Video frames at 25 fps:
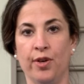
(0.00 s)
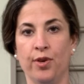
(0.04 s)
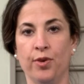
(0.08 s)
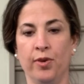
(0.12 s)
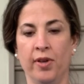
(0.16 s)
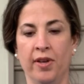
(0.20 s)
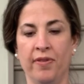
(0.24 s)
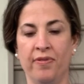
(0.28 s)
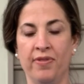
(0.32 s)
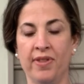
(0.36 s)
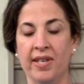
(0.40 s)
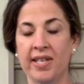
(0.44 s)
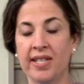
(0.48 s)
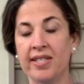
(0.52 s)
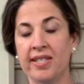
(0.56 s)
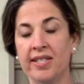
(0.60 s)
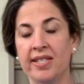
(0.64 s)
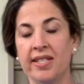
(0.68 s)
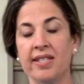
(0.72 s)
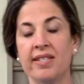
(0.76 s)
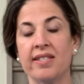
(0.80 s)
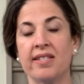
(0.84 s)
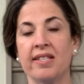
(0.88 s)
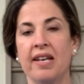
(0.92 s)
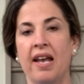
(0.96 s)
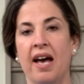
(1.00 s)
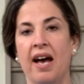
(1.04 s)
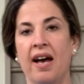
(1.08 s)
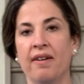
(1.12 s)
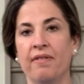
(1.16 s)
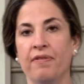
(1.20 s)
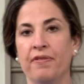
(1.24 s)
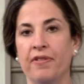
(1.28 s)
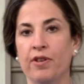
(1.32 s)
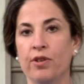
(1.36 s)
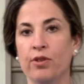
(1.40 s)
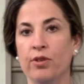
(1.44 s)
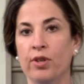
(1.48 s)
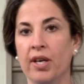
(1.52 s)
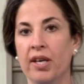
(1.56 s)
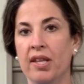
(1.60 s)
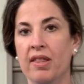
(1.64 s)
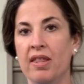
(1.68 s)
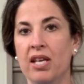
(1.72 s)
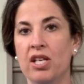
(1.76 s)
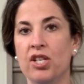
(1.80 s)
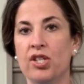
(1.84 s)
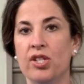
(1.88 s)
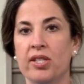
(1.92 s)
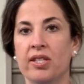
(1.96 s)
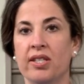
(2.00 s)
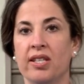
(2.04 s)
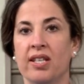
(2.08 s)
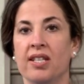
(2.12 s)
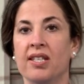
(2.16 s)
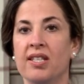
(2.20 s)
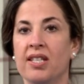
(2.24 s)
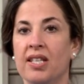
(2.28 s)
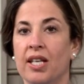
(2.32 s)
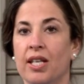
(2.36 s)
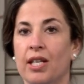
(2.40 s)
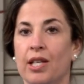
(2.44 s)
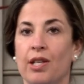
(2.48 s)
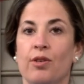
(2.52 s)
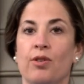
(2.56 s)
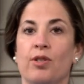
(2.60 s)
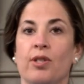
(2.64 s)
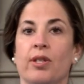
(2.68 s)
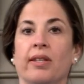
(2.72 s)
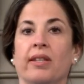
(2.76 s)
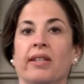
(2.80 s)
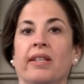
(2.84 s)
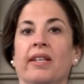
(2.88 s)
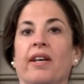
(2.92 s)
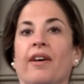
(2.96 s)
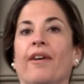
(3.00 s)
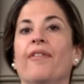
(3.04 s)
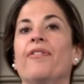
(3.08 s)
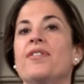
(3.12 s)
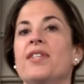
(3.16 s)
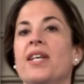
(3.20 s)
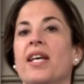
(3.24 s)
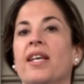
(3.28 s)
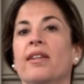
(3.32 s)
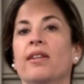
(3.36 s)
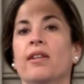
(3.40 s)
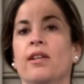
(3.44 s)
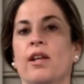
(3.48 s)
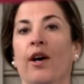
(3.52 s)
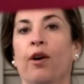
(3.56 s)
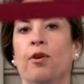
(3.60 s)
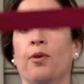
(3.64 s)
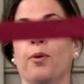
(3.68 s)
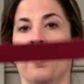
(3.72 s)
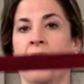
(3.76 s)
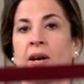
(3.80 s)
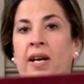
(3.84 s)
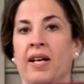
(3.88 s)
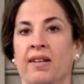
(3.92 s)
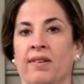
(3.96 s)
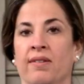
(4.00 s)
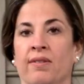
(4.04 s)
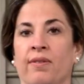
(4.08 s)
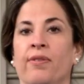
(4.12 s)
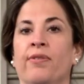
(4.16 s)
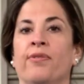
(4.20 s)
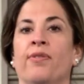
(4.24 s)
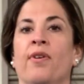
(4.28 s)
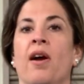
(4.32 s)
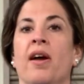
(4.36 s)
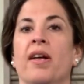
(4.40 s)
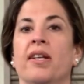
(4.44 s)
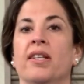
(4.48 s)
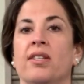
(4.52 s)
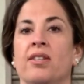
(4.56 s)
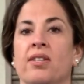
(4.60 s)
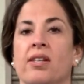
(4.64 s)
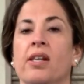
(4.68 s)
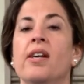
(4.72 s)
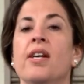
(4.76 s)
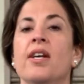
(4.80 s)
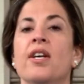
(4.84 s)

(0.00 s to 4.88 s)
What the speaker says: If this does not feel good, then just continue to lift and lower in front.